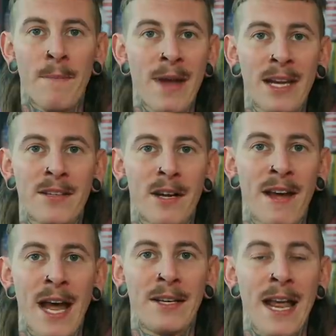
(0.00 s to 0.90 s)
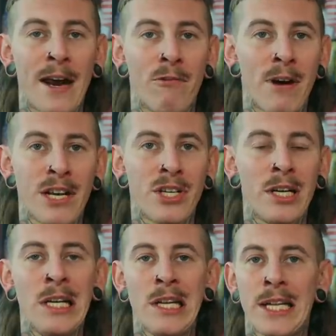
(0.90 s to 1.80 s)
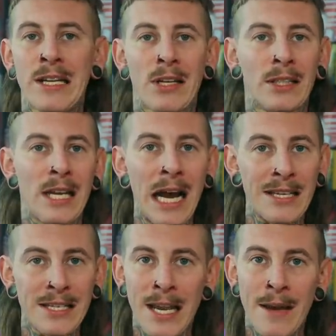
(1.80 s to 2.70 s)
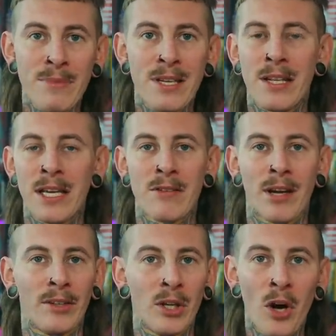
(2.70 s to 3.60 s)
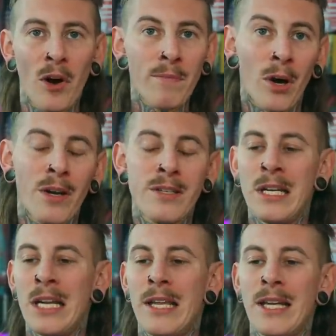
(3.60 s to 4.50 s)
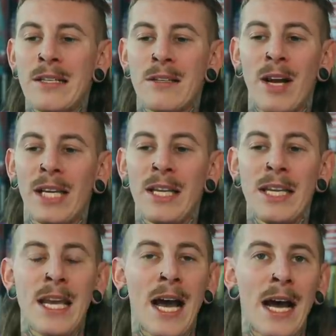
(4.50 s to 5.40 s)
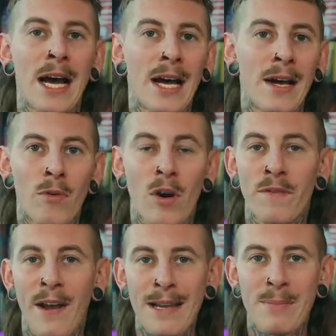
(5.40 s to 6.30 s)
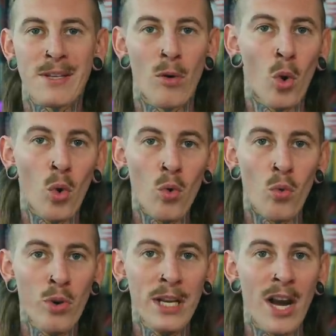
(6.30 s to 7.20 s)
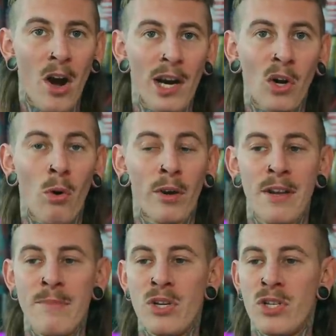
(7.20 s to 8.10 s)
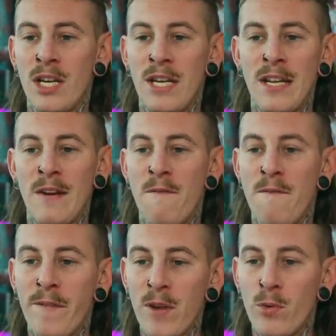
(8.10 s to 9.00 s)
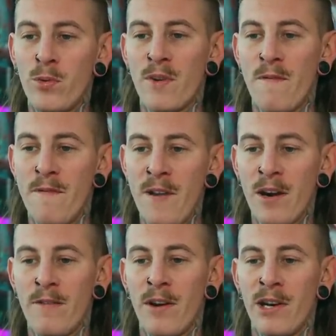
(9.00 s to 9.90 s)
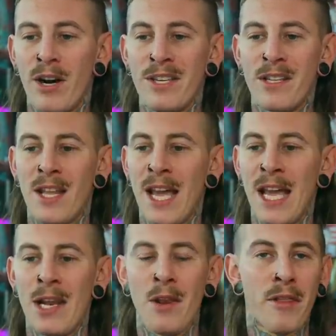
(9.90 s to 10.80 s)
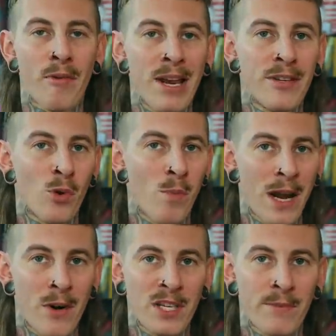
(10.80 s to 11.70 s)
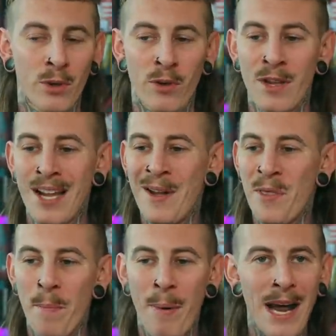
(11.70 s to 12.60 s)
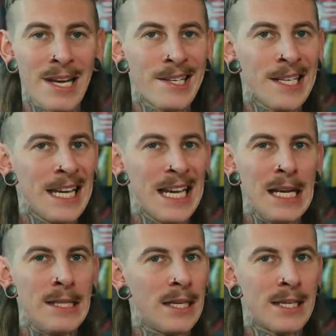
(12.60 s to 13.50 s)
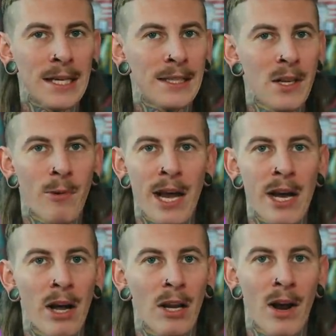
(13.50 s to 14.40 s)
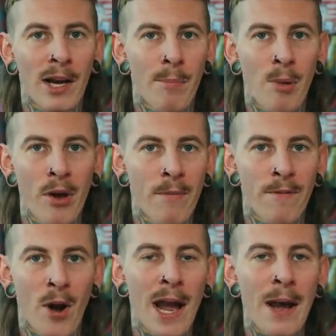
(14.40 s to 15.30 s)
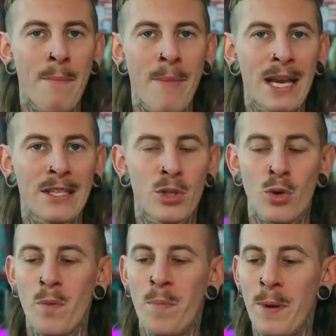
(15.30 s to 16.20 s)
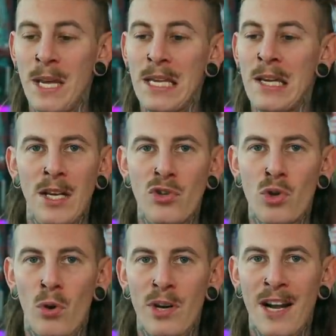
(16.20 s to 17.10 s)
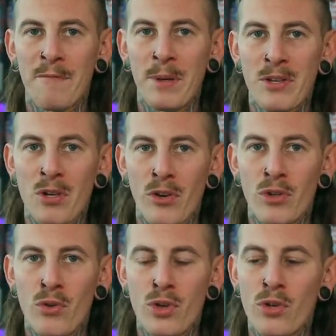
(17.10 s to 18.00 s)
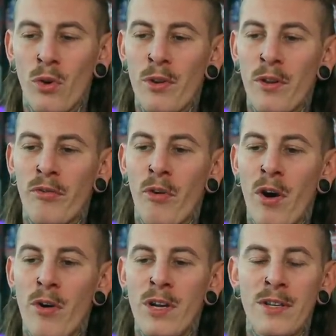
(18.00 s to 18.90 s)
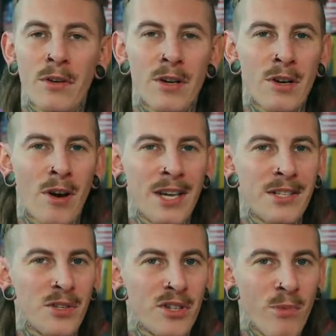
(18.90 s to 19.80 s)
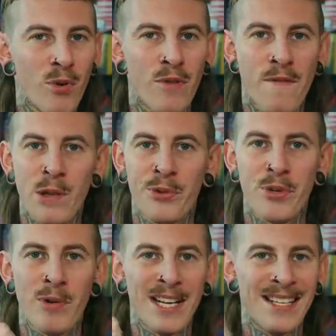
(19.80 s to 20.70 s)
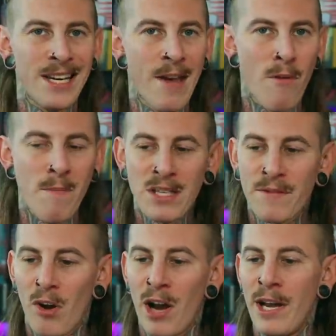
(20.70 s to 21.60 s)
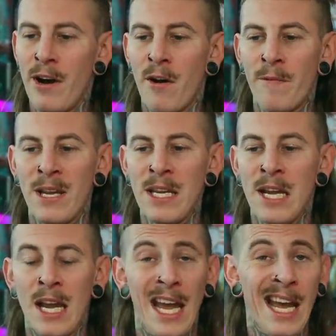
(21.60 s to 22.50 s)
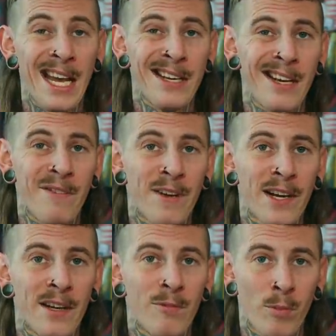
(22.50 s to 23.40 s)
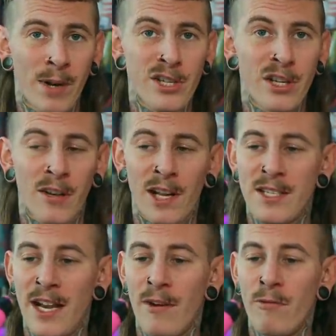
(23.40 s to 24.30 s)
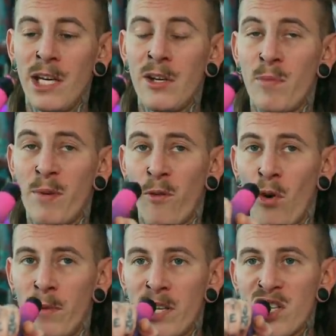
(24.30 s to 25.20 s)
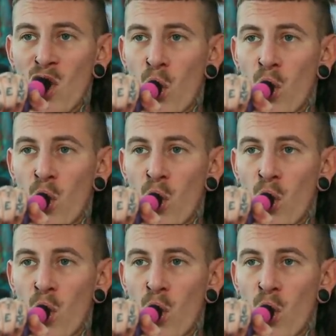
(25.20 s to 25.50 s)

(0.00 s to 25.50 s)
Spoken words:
mechs that I've had out of Russia. Things like the RCMs, things like the God mods, things like the Rock Vapes, all really high quality machining. Feels very, very nice in the hand. The threads are all buttery smooth. The button, it's exactly the way I like a bottom fire mech to be. It's short enough, but it's not too short the throw. It's got a nice smooth feel to it. It's never misfired on me, and it fucking will punch your lights out. Really good performance.